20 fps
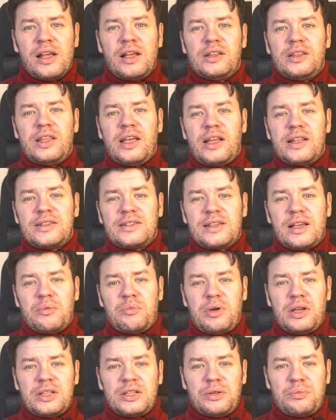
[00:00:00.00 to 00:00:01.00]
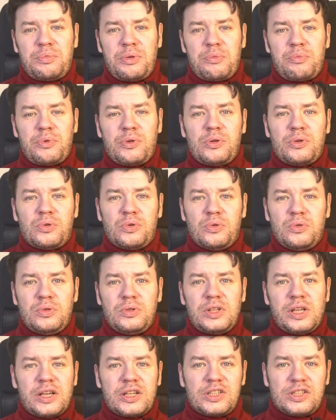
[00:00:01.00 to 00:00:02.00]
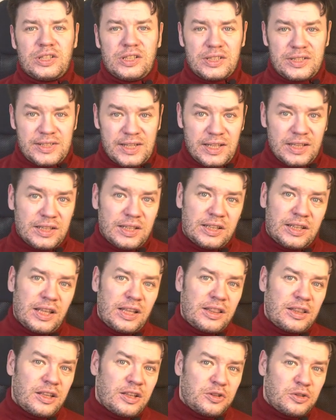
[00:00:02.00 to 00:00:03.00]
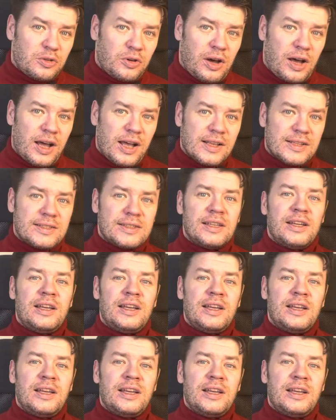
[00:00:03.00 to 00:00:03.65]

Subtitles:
that some other people could actually send the data to us,